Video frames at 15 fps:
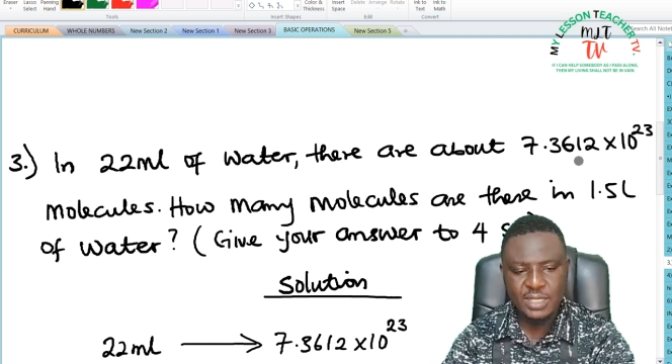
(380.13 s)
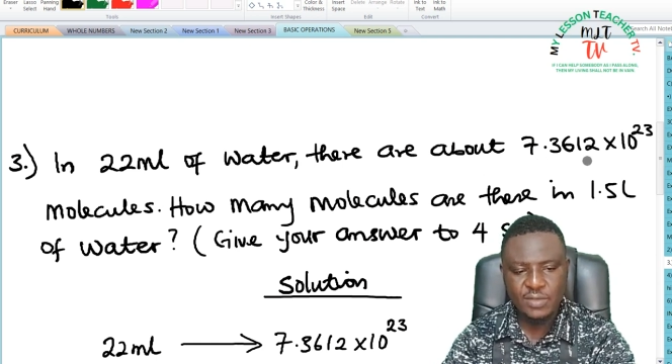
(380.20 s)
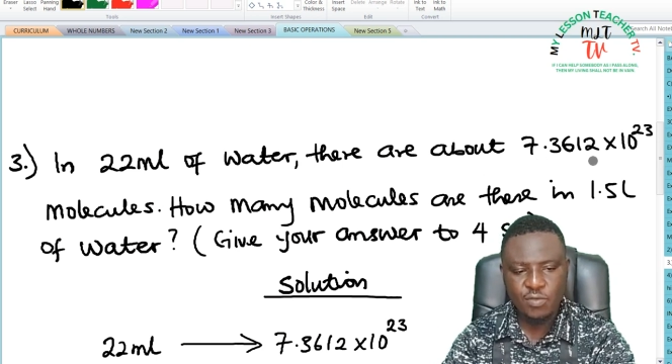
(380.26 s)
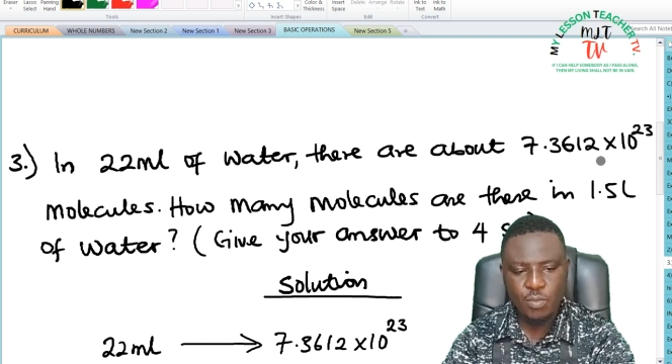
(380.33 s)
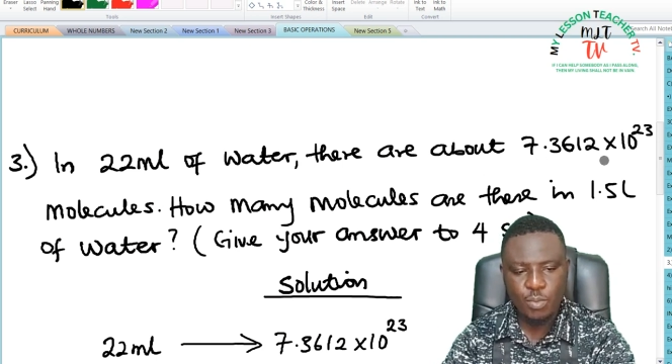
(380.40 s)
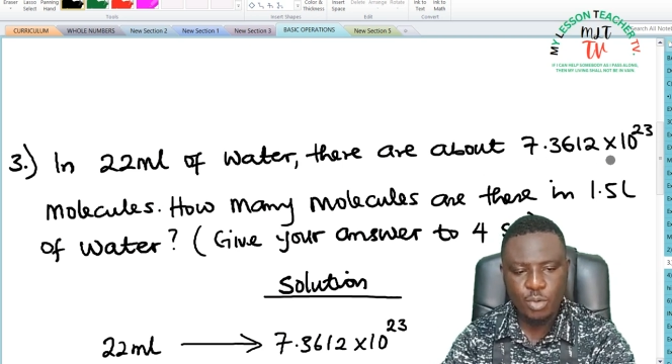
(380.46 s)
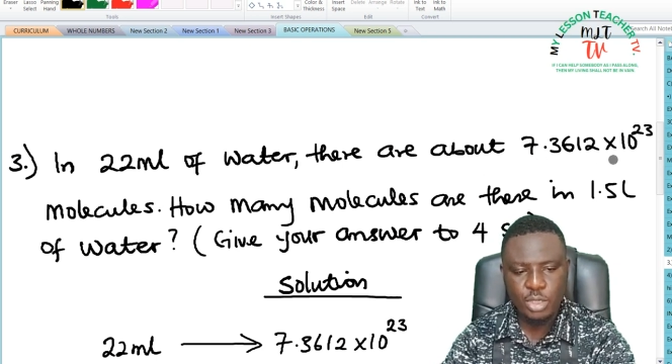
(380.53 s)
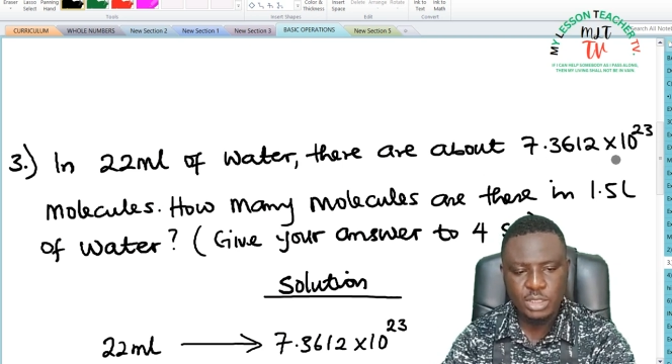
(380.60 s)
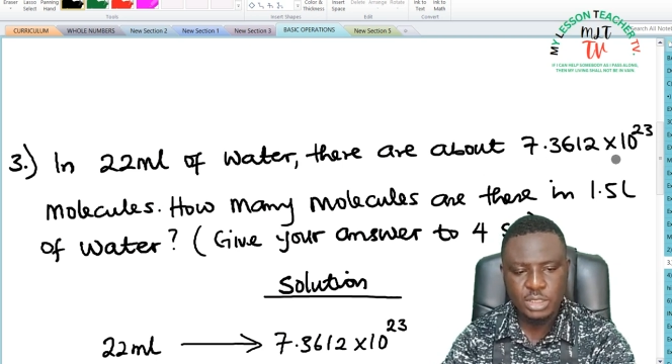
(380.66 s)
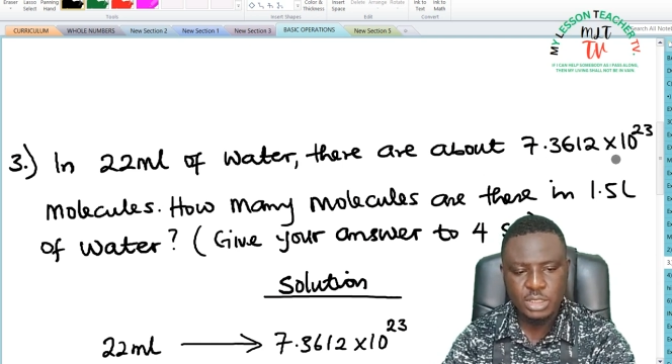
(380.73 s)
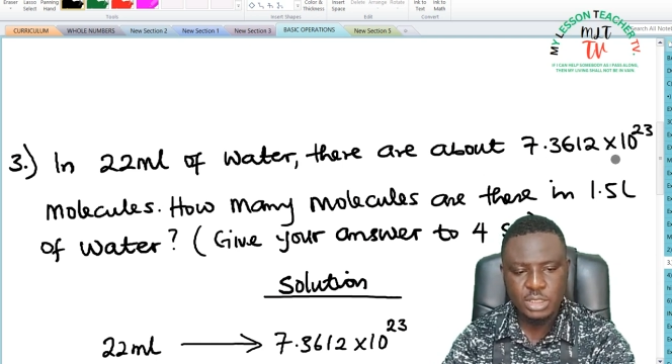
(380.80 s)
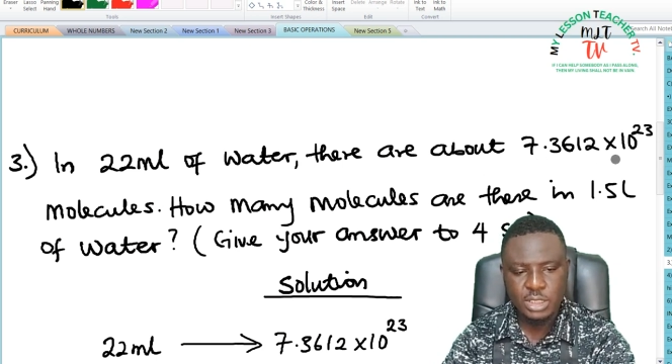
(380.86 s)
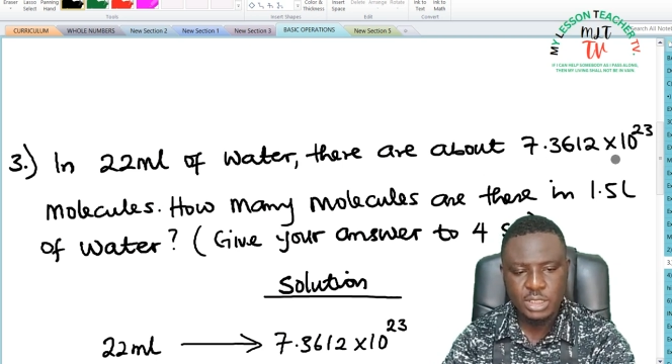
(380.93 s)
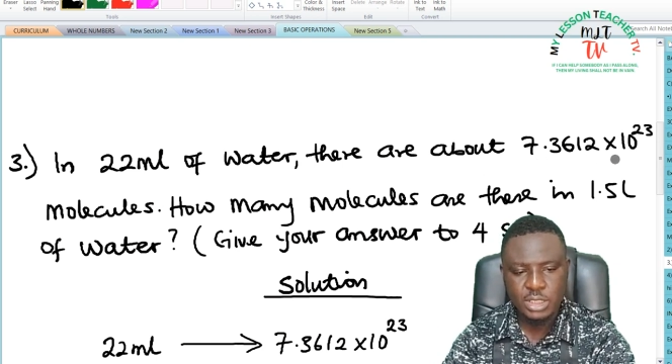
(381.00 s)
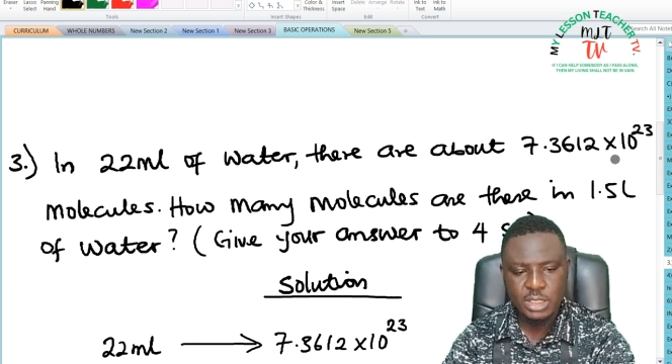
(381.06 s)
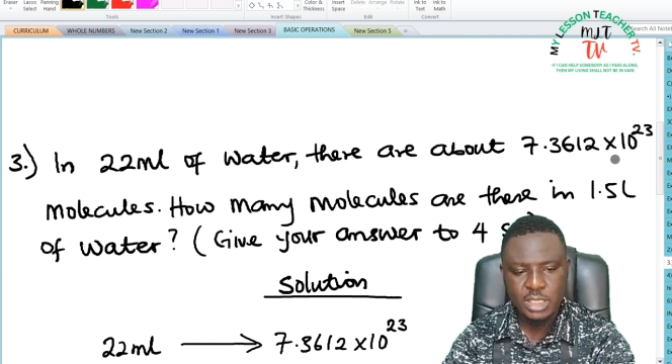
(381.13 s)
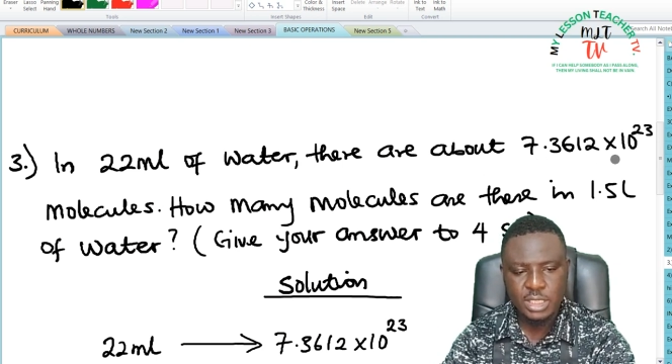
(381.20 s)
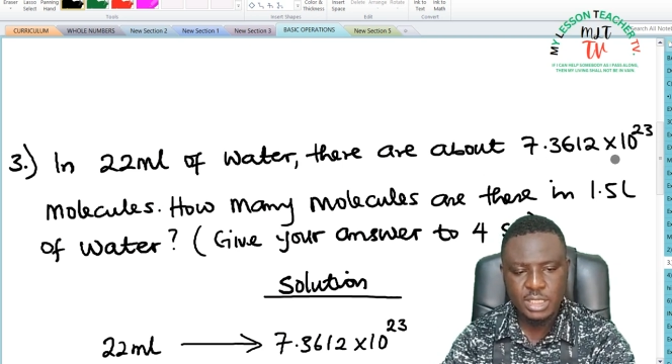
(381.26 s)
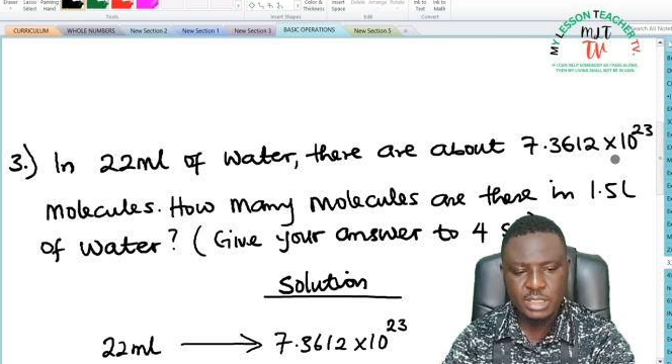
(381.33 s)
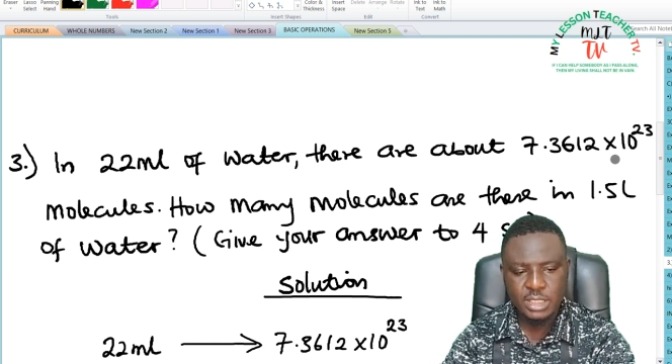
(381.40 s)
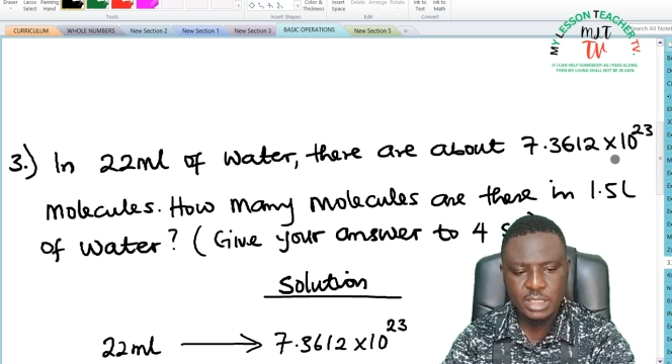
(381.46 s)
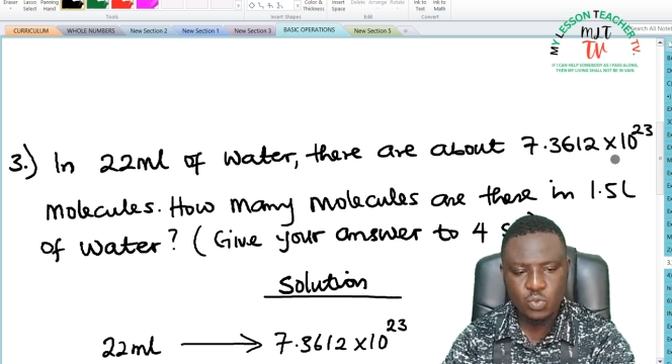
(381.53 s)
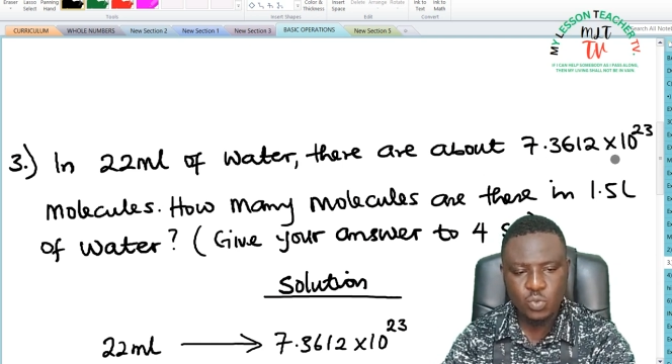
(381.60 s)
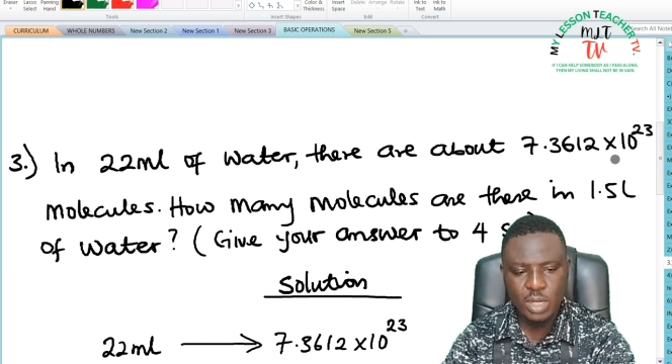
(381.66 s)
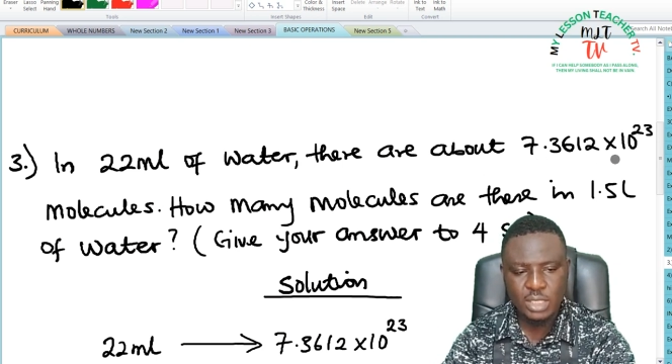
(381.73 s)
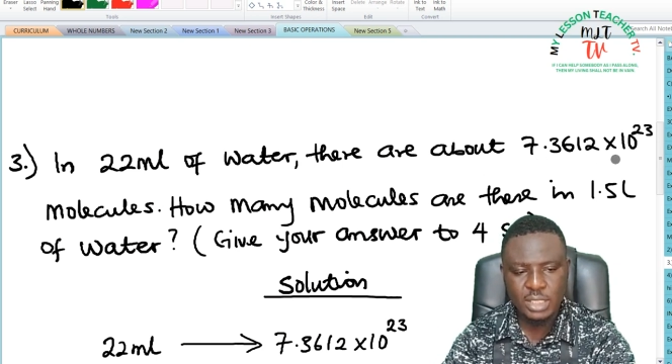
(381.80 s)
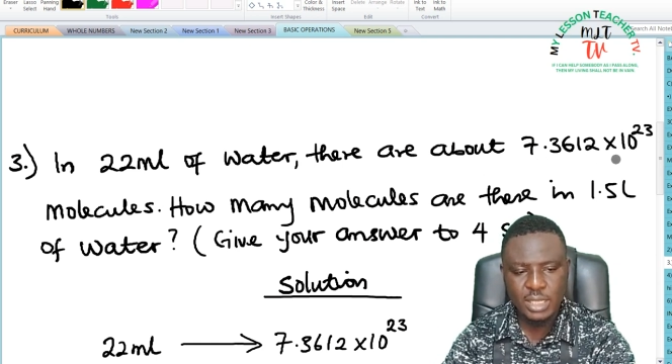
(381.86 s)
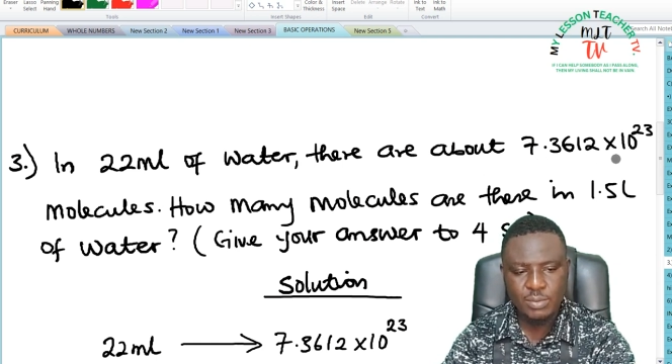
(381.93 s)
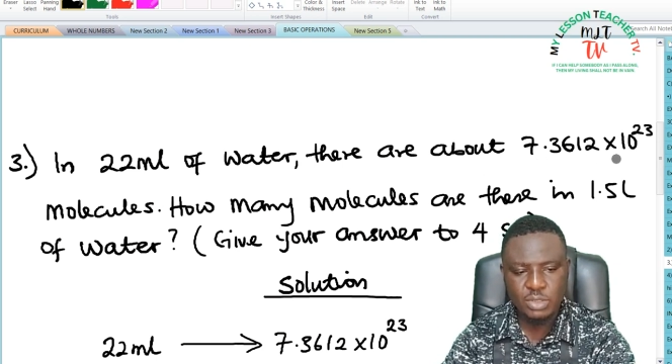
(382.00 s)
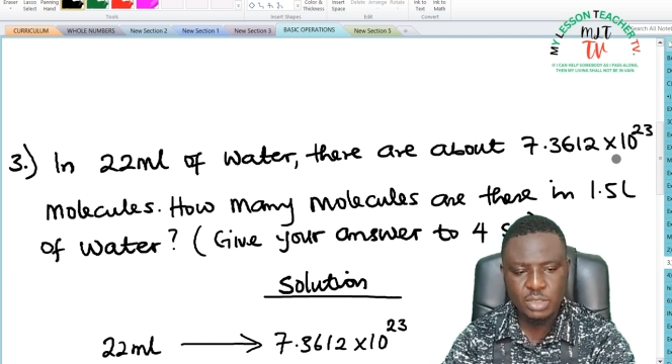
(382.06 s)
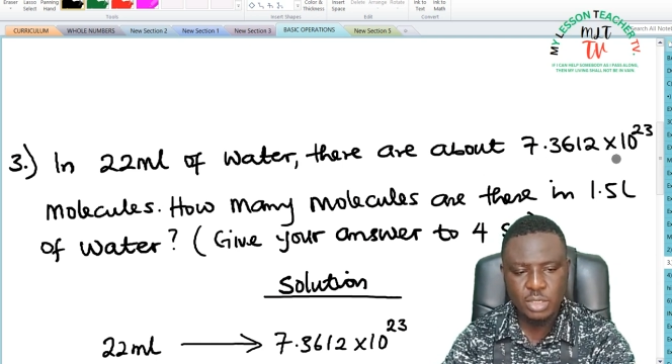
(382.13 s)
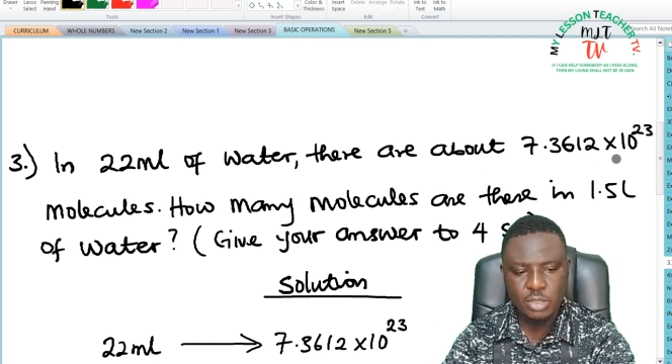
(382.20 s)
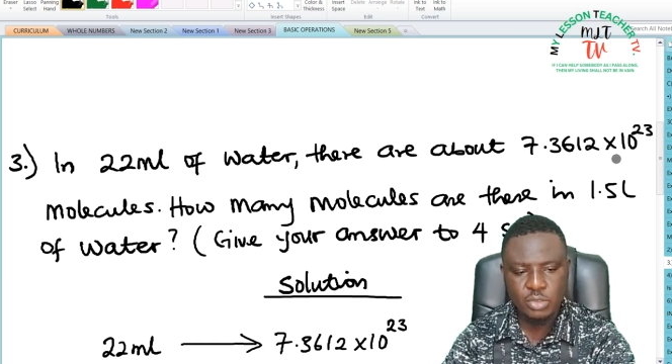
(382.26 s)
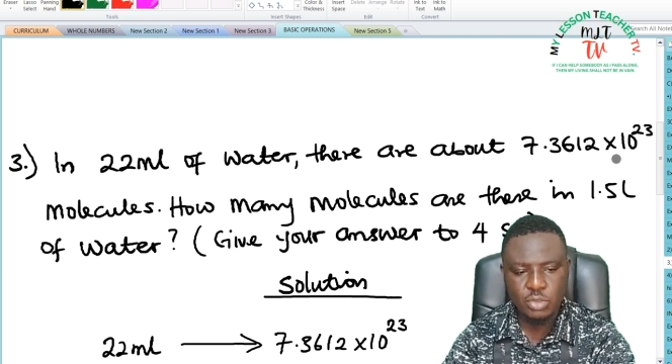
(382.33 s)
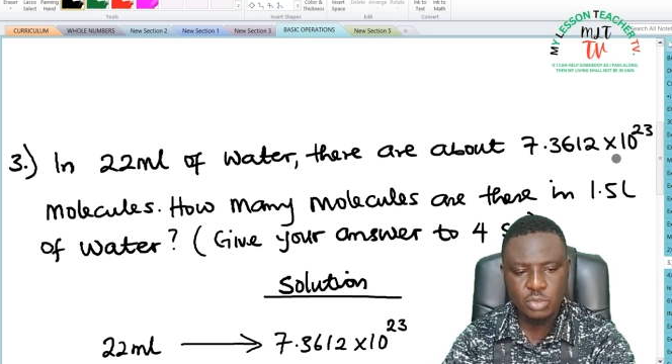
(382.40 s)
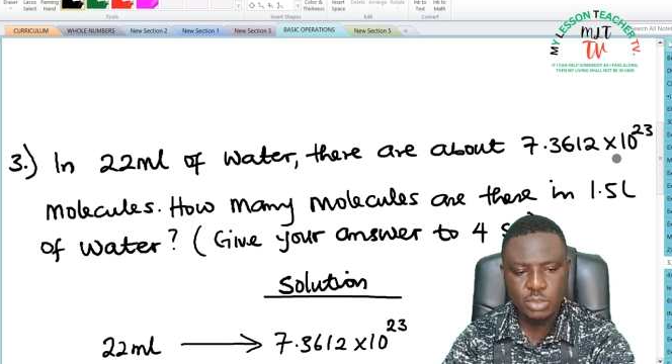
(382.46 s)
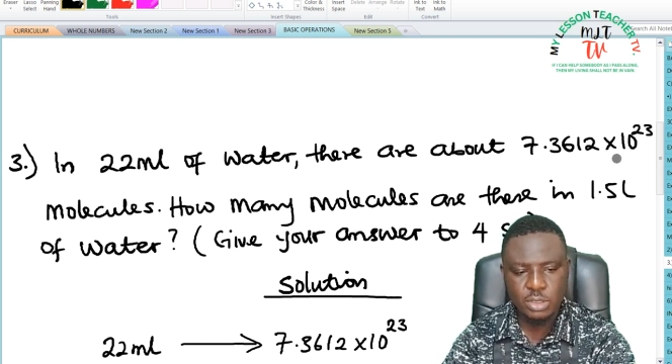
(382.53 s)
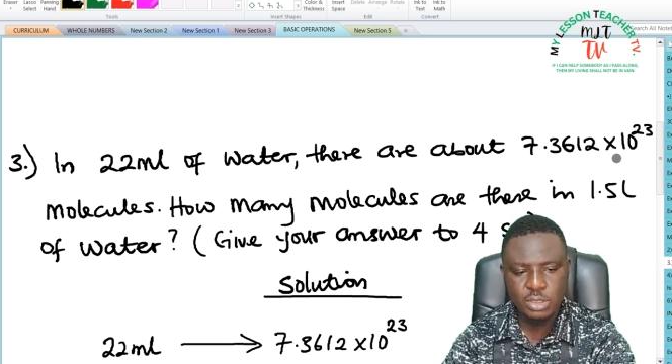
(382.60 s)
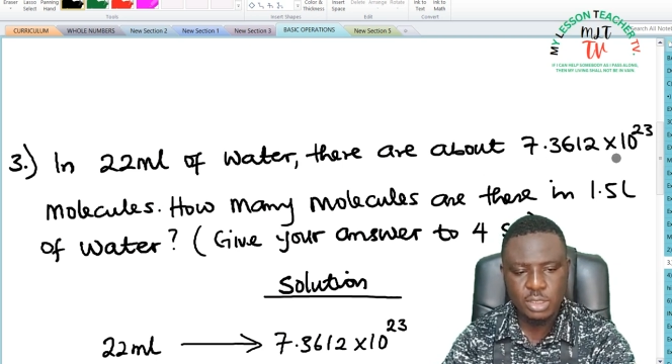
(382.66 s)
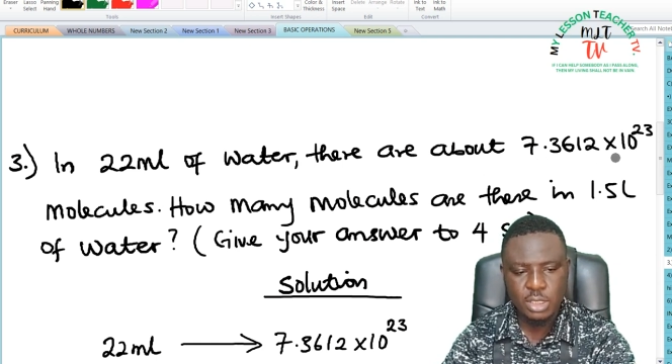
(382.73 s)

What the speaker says: 7.361 times 10 raised to